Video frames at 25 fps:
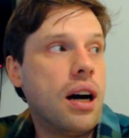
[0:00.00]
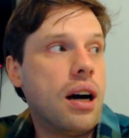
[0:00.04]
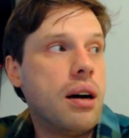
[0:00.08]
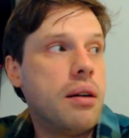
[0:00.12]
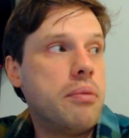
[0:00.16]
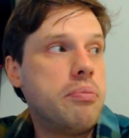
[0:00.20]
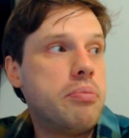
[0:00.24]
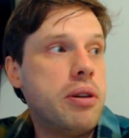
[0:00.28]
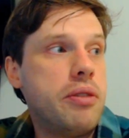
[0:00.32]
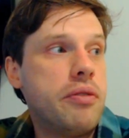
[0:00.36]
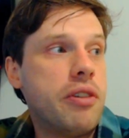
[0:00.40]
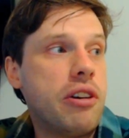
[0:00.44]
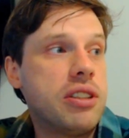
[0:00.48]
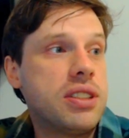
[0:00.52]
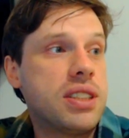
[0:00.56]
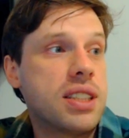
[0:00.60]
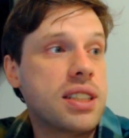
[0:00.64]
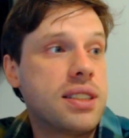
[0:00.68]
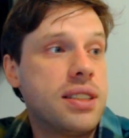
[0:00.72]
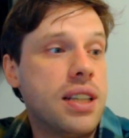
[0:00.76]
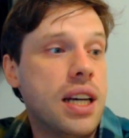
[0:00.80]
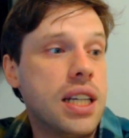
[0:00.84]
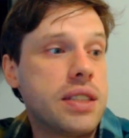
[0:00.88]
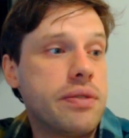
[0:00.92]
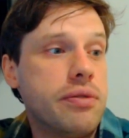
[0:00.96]
been very
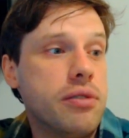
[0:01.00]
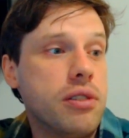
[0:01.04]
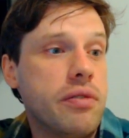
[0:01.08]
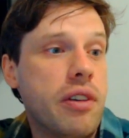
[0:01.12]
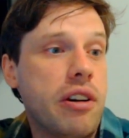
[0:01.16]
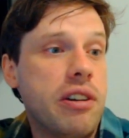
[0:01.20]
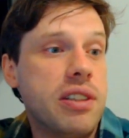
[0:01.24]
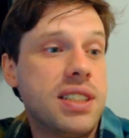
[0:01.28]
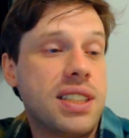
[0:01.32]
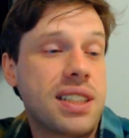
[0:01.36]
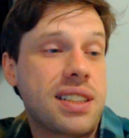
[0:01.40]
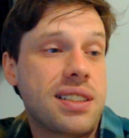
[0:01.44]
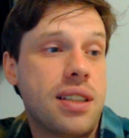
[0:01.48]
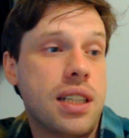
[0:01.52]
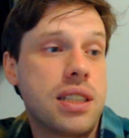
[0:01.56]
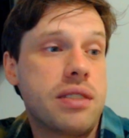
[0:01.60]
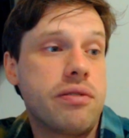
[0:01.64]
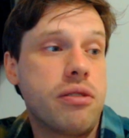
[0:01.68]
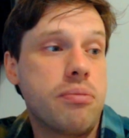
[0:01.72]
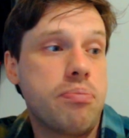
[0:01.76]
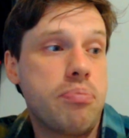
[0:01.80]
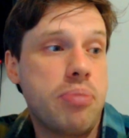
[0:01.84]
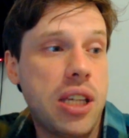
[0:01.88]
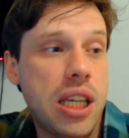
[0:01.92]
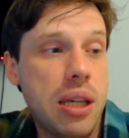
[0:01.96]
successful
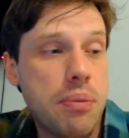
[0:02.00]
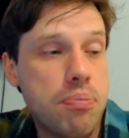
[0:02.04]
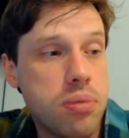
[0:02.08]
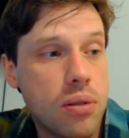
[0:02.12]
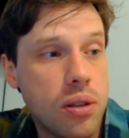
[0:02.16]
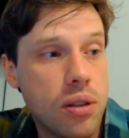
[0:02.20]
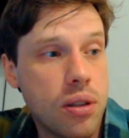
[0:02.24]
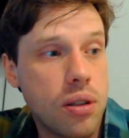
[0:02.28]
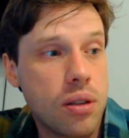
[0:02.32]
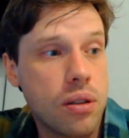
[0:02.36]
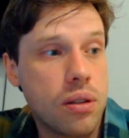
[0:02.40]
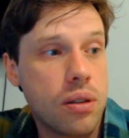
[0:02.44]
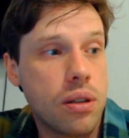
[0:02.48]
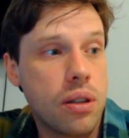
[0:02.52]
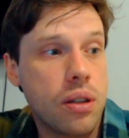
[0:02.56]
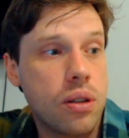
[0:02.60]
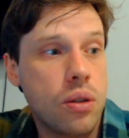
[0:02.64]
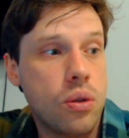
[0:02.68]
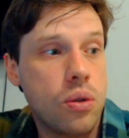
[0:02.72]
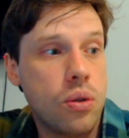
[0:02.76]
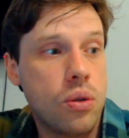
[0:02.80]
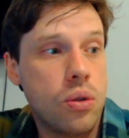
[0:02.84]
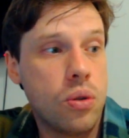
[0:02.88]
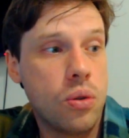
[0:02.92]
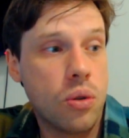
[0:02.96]
people
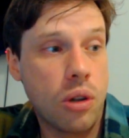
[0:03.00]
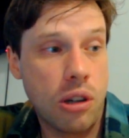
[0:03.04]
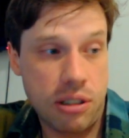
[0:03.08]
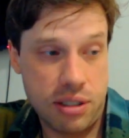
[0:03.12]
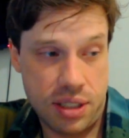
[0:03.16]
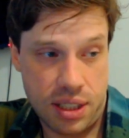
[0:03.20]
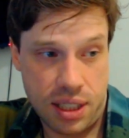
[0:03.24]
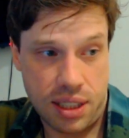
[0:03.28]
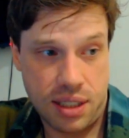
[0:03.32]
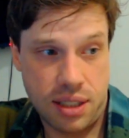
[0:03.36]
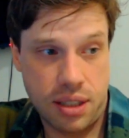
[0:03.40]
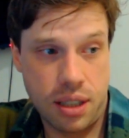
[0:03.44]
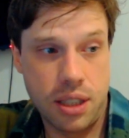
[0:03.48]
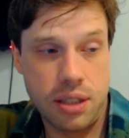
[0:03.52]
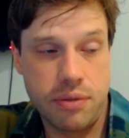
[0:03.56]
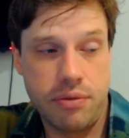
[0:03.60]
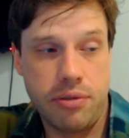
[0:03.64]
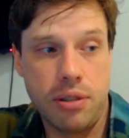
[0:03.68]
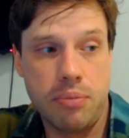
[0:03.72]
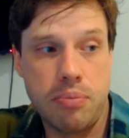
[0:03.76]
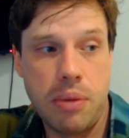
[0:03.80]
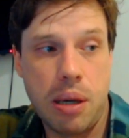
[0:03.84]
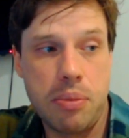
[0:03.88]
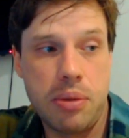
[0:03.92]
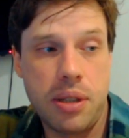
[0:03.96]
who are
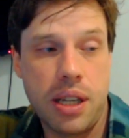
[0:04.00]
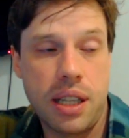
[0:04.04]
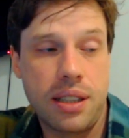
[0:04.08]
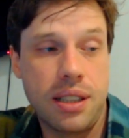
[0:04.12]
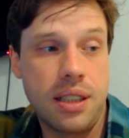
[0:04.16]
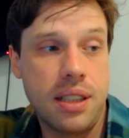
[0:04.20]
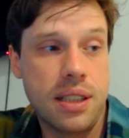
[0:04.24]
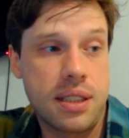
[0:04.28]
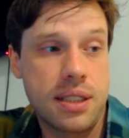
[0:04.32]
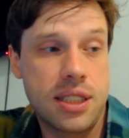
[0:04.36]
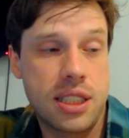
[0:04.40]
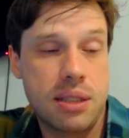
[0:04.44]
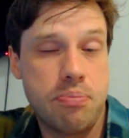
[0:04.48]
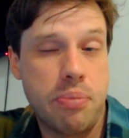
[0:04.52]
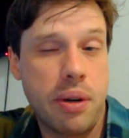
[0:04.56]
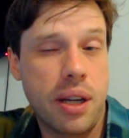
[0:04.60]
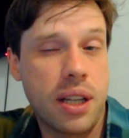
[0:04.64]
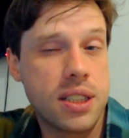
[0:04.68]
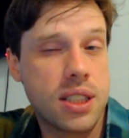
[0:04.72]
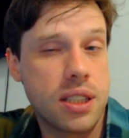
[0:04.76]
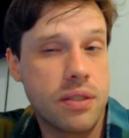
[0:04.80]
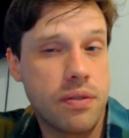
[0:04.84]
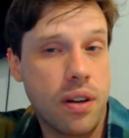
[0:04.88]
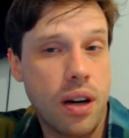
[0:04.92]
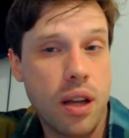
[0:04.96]
successful maybe at the
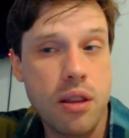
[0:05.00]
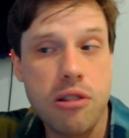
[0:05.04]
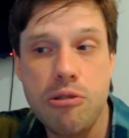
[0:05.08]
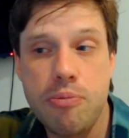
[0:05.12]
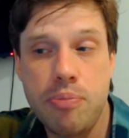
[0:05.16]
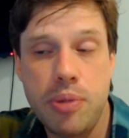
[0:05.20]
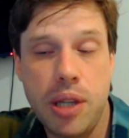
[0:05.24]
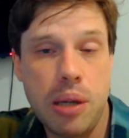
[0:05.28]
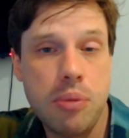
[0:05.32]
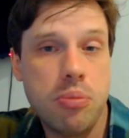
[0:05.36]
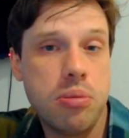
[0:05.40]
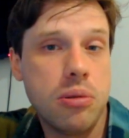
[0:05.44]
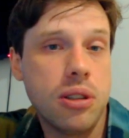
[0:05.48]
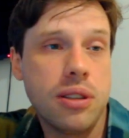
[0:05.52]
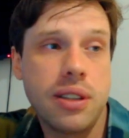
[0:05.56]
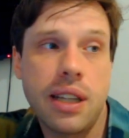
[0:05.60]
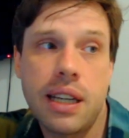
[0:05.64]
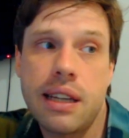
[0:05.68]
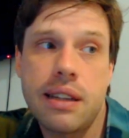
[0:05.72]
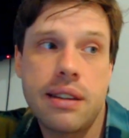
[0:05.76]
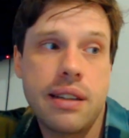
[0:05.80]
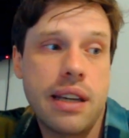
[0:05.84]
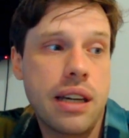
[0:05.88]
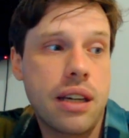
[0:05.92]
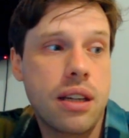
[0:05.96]
expense of other people,
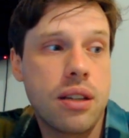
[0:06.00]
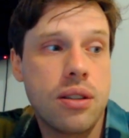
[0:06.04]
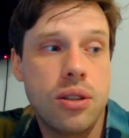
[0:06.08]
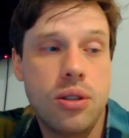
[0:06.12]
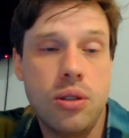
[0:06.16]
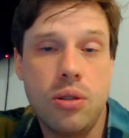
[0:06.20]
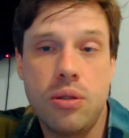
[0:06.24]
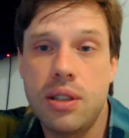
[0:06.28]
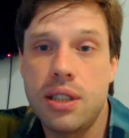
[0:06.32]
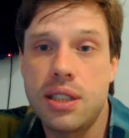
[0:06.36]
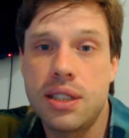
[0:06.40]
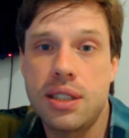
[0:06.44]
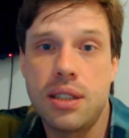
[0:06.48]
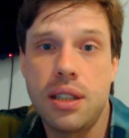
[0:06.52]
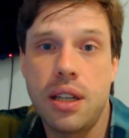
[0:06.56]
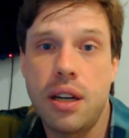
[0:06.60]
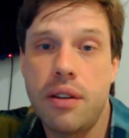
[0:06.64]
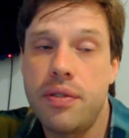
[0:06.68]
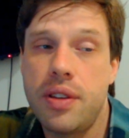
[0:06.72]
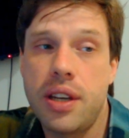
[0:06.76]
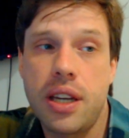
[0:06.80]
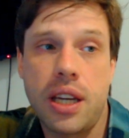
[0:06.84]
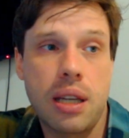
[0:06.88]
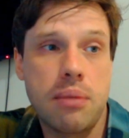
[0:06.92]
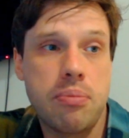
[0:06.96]
like they can do this
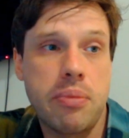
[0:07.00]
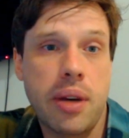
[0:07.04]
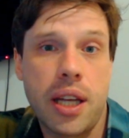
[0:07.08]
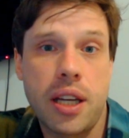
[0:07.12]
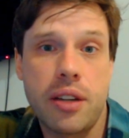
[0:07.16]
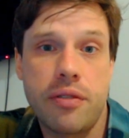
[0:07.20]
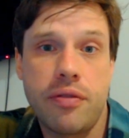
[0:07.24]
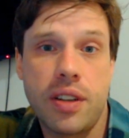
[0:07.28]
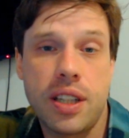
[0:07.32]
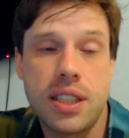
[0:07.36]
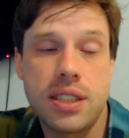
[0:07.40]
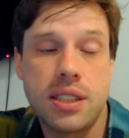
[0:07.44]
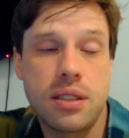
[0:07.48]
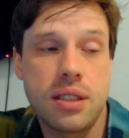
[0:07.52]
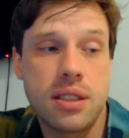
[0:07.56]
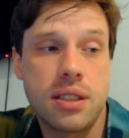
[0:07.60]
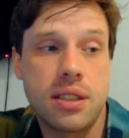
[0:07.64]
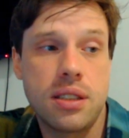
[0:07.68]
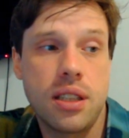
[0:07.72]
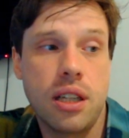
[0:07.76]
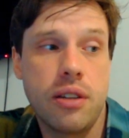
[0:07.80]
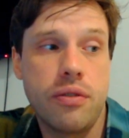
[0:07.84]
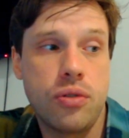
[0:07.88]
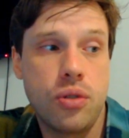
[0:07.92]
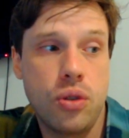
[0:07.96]
stuff, they can manifest this
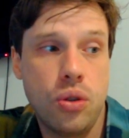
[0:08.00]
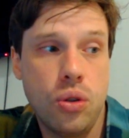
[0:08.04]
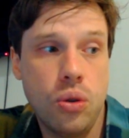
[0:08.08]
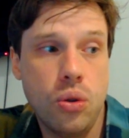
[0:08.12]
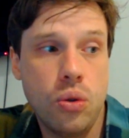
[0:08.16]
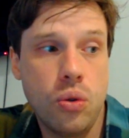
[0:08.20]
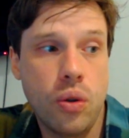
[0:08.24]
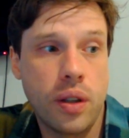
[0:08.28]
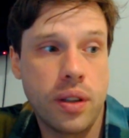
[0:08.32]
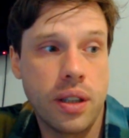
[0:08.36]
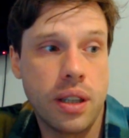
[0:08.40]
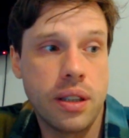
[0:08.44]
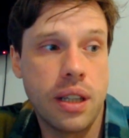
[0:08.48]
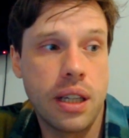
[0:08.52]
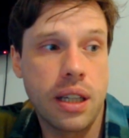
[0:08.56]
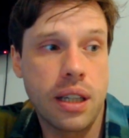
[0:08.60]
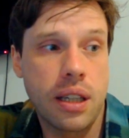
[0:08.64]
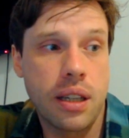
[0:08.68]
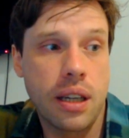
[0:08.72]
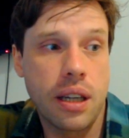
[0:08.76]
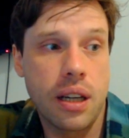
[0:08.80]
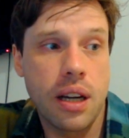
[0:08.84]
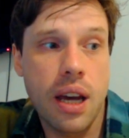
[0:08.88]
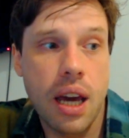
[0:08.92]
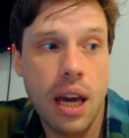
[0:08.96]
stuff too, and then they can
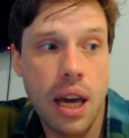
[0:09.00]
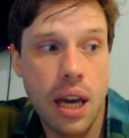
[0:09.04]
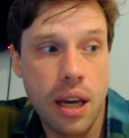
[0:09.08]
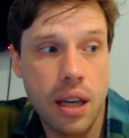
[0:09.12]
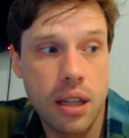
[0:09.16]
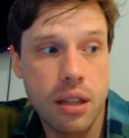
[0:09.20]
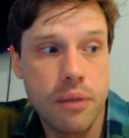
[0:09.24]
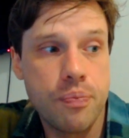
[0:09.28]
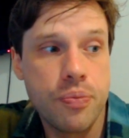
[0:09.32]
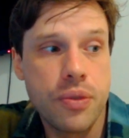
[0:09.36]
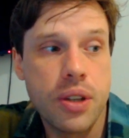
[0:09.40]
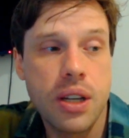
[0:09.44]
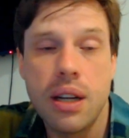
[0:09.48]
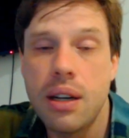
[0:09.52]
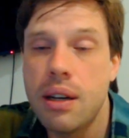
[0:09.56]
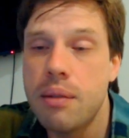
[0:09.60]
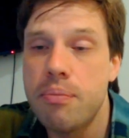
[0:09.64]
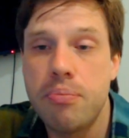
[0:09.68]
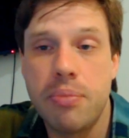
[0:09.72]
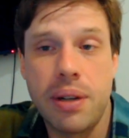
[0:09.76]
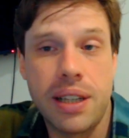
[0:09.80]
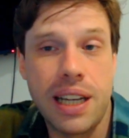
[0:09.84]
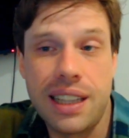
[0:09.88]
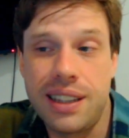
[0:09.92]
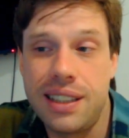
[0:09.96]
get ahead,
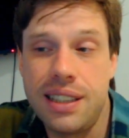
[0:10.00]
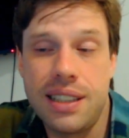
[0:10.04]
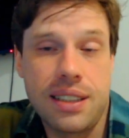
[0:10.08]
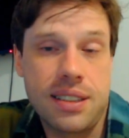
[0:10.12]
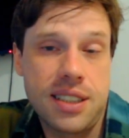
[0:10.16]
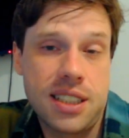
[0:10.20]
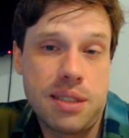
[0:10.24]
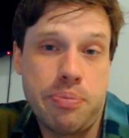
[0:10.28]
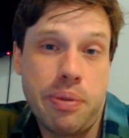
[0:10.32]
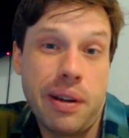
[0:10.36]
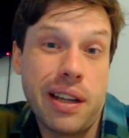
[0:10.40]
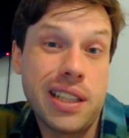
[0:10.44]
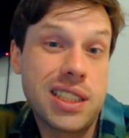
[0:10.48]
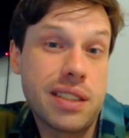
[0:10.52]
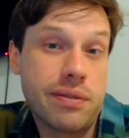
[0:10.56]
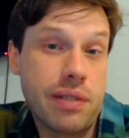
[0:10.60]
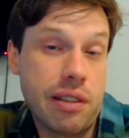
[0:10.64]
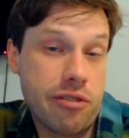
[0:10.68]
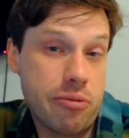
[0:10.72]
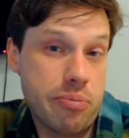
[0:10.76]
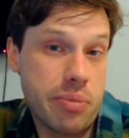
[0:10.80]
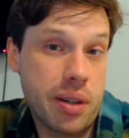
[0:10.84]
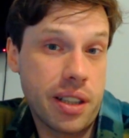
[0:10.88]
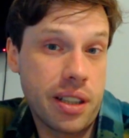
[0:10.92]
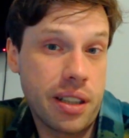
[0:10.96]
but at the expense of
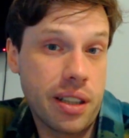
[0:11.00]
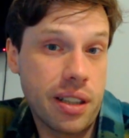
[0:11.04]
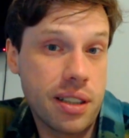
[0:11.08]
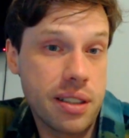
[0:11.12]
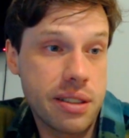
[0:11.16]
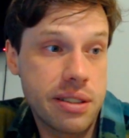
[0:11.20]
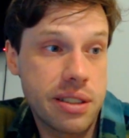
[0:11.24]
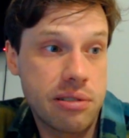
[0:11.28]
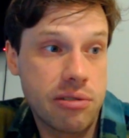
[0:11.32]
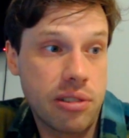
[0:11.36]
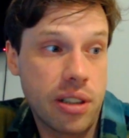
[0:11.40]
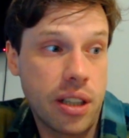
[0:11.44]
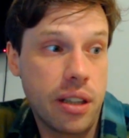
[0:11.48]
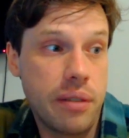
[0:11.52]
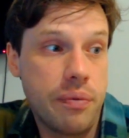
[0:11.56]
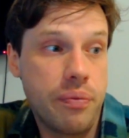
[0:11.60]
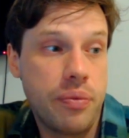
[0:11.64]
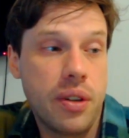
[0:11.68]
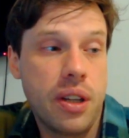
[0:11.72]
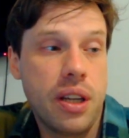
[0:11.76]
everybody else, right?